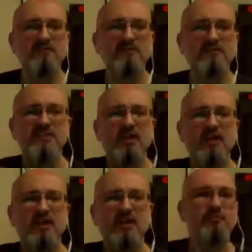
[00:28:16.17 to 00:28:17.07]
whatever's
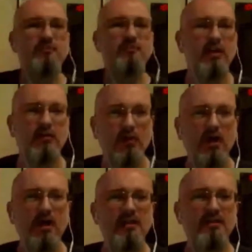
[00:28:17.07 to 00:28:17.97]
got you bogged down
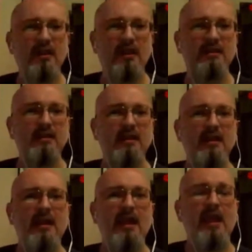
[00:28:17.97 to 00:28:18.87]
in a rut,
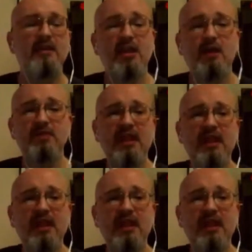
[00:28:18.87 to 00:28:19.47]
and and come